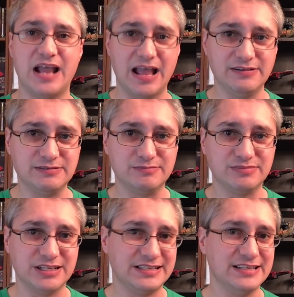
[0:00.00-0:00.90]
and
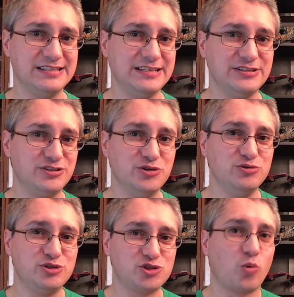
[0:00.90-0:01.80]
the Disney's
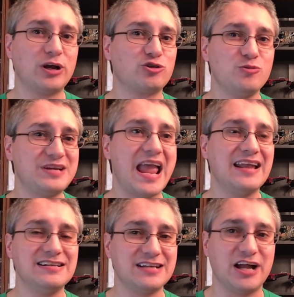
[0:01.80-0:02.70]
new story group
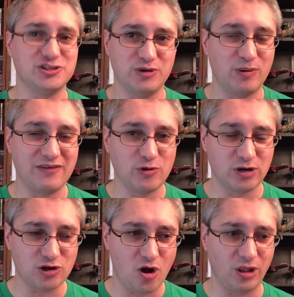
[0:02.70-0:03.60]
canon continuity, whatever you
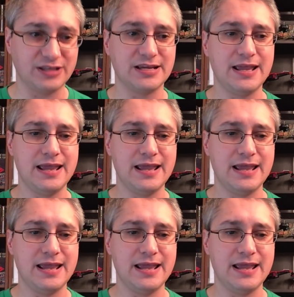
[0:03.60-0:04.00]
want to call it,